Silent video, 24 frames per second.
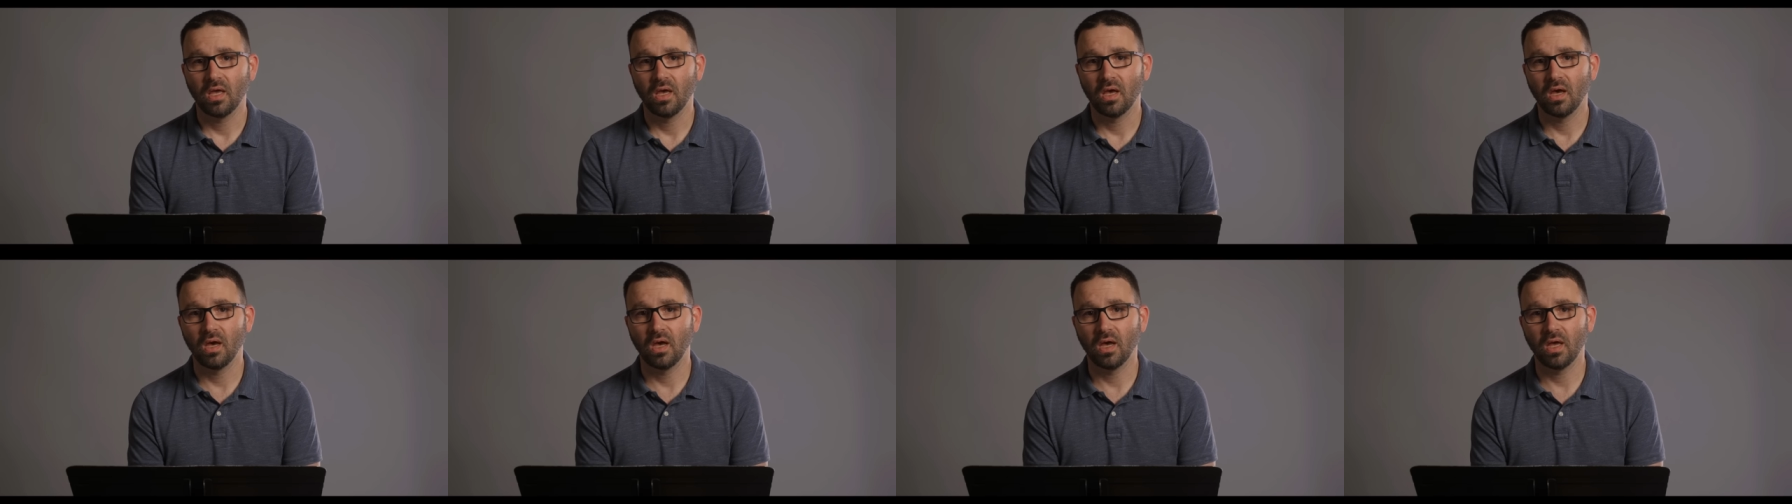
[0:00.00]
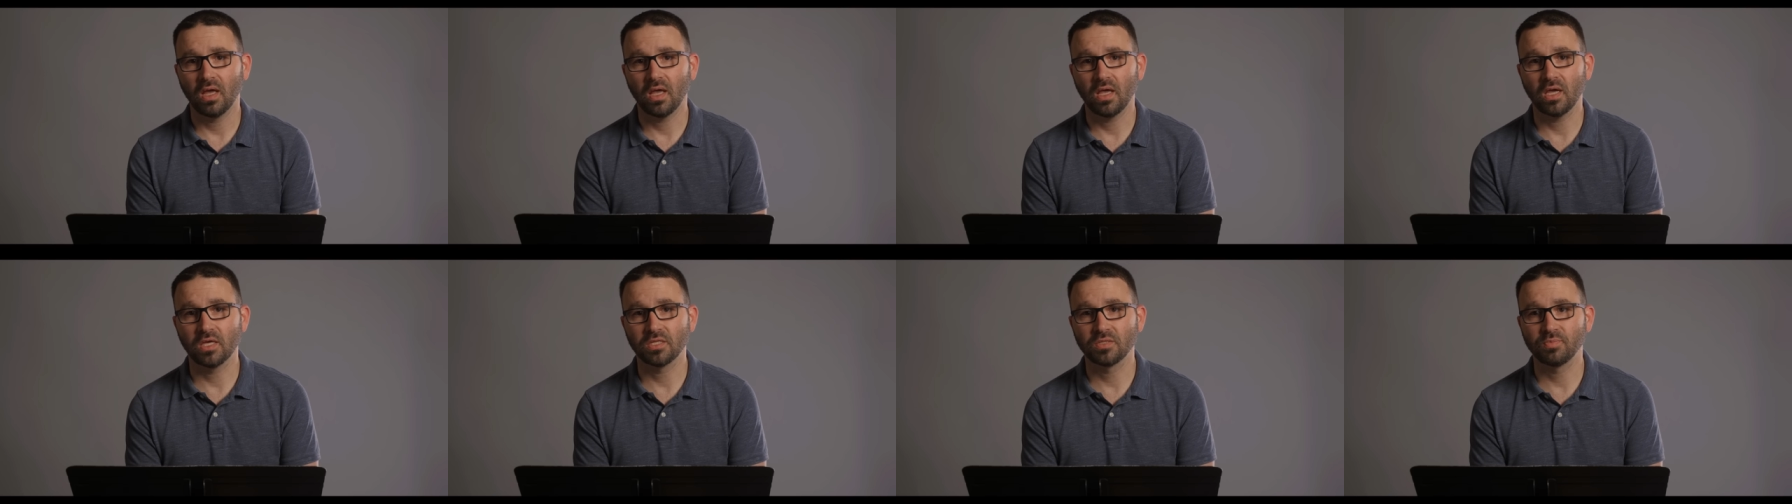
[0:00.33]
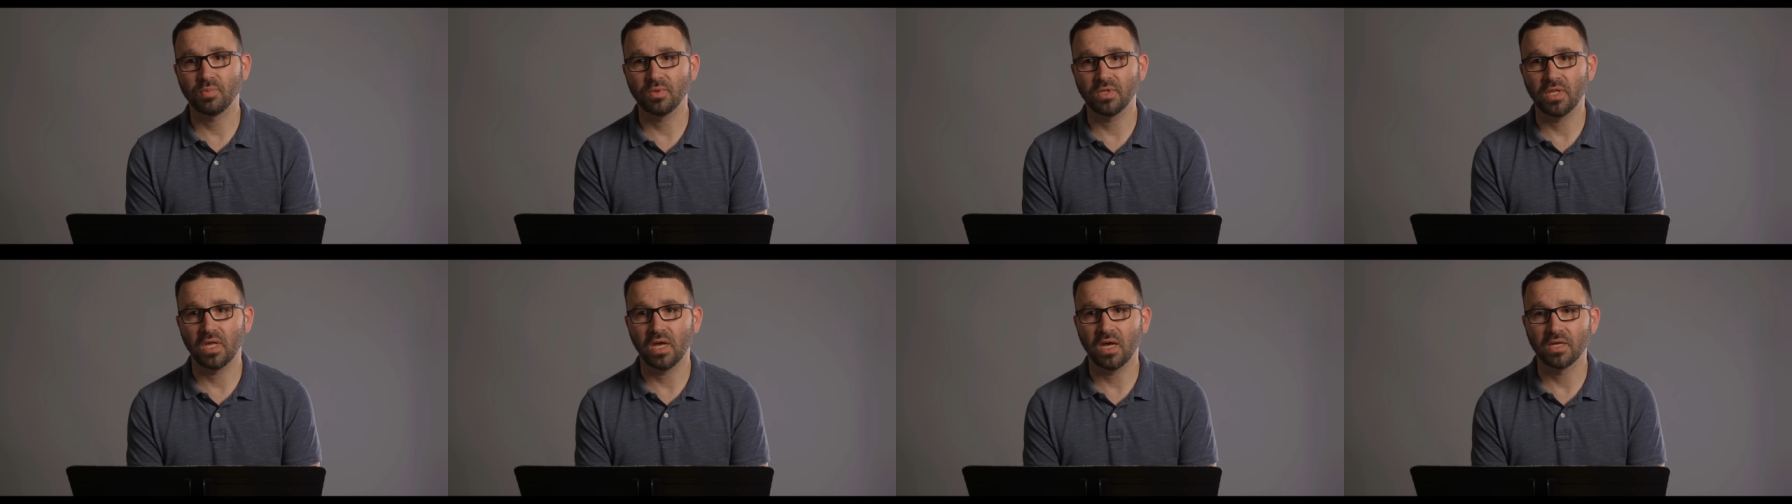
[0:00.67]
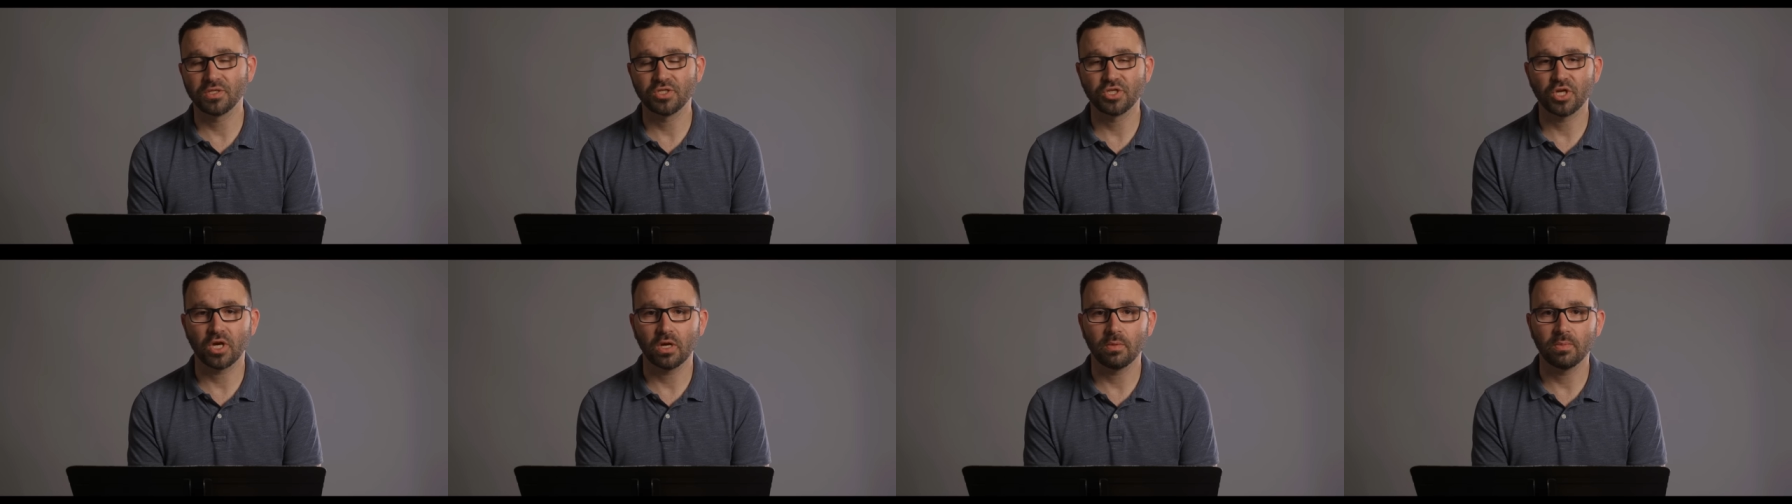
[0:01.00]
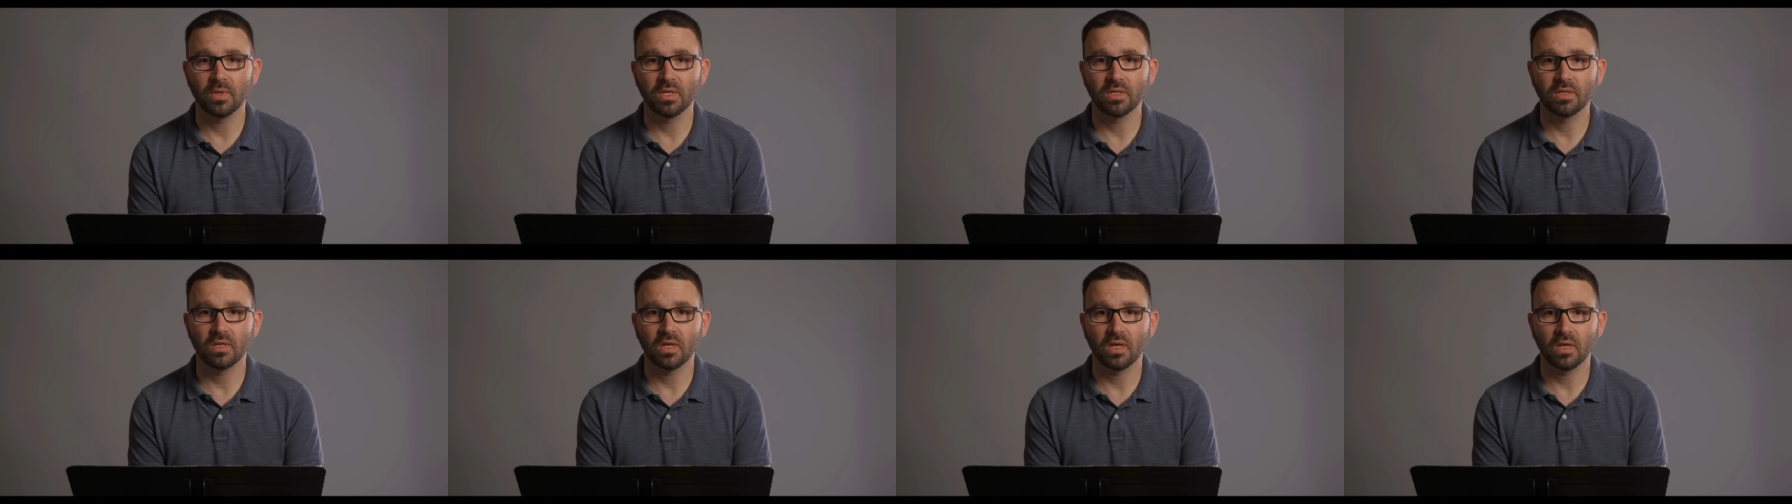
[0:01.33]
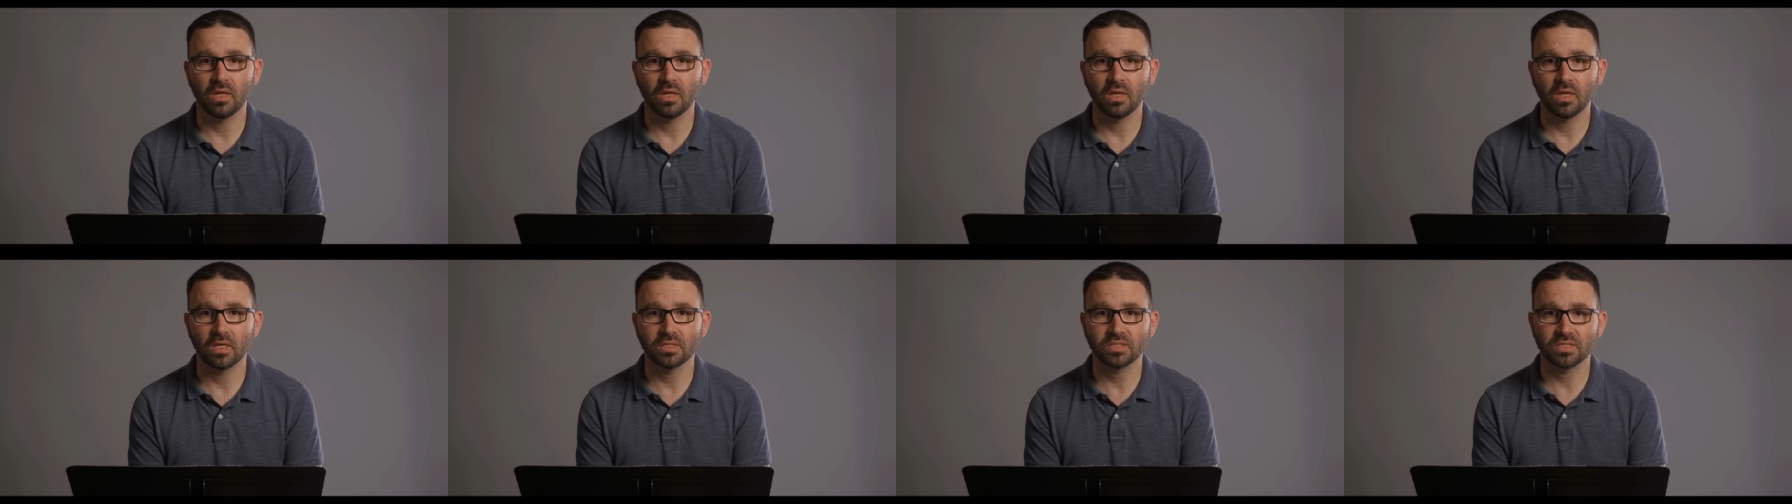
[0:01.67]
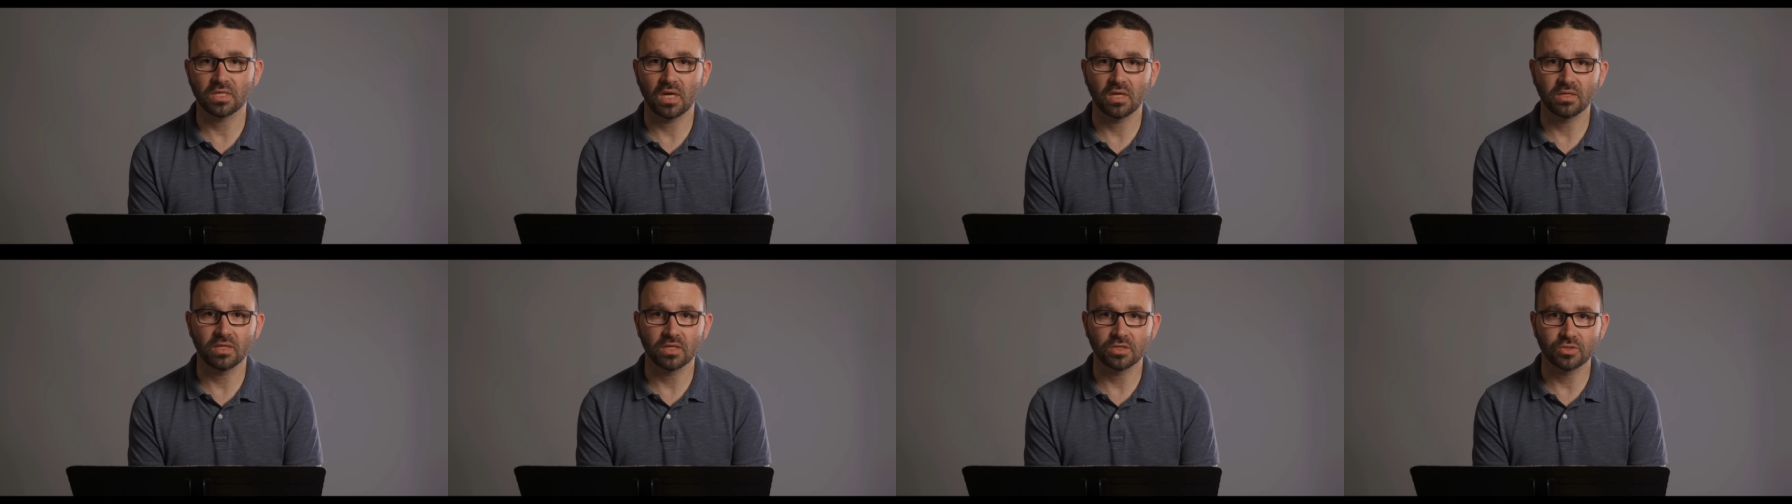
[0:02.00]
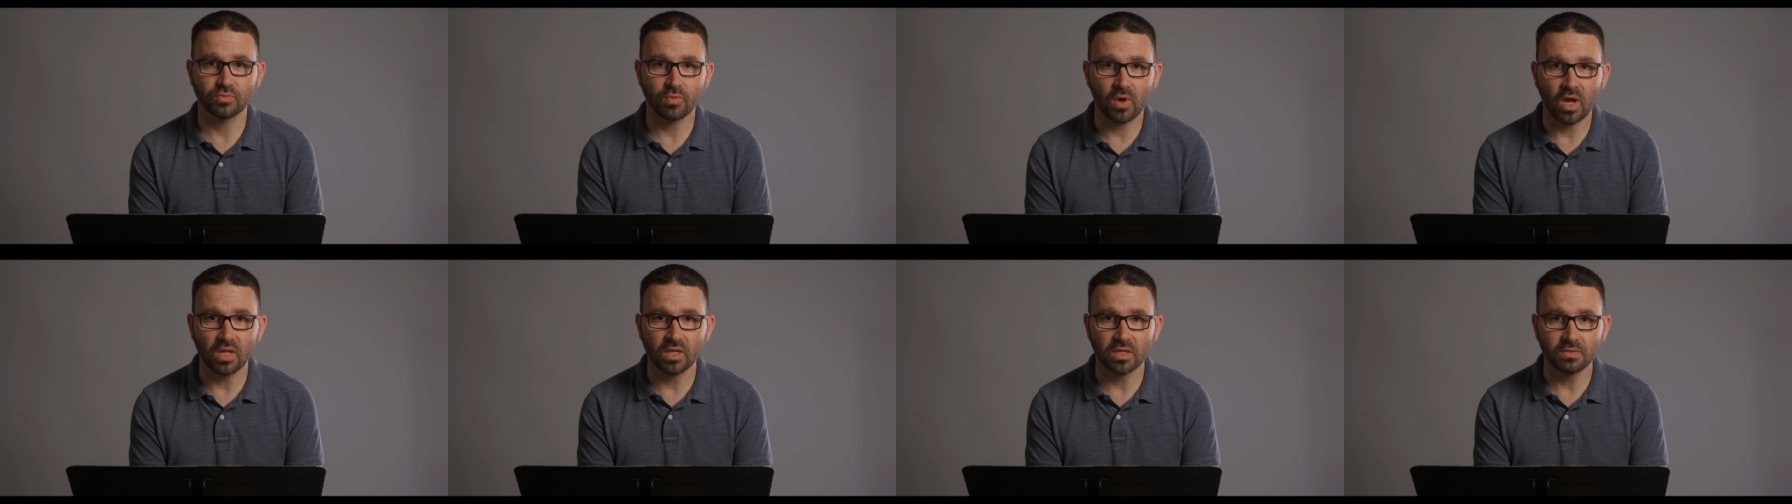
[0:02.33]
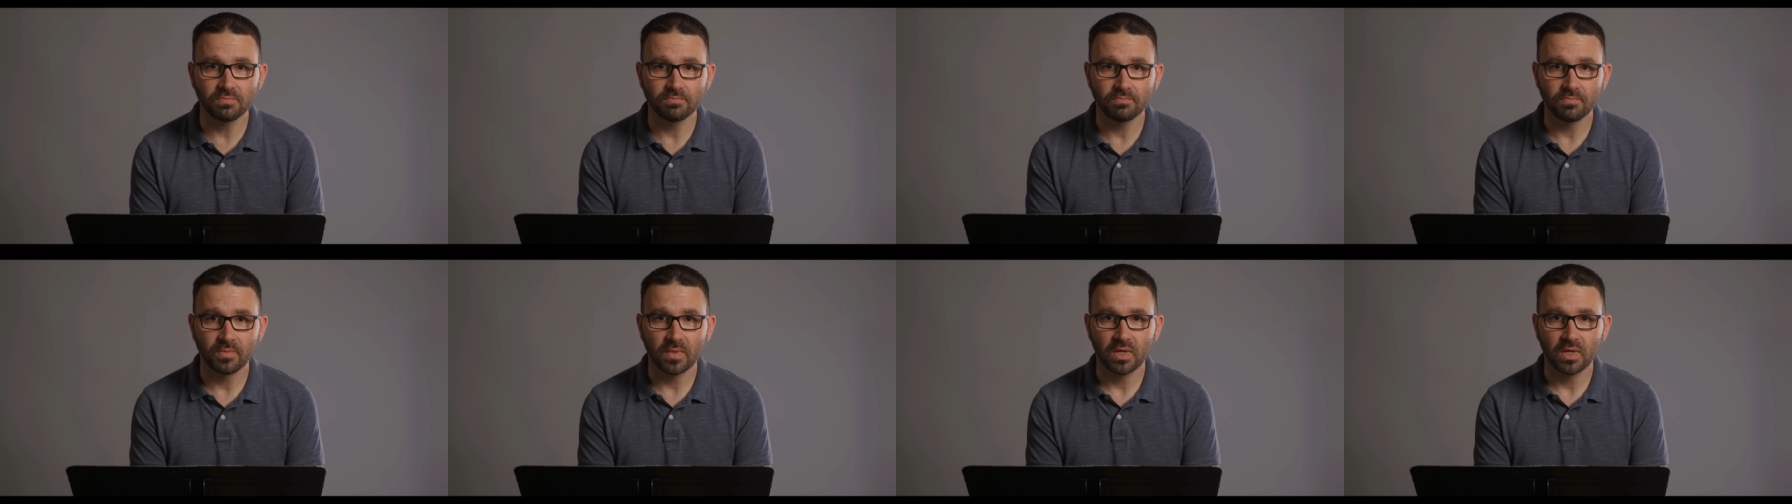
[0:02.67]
uh, Hezbollah chairman Hassan Nasrallah.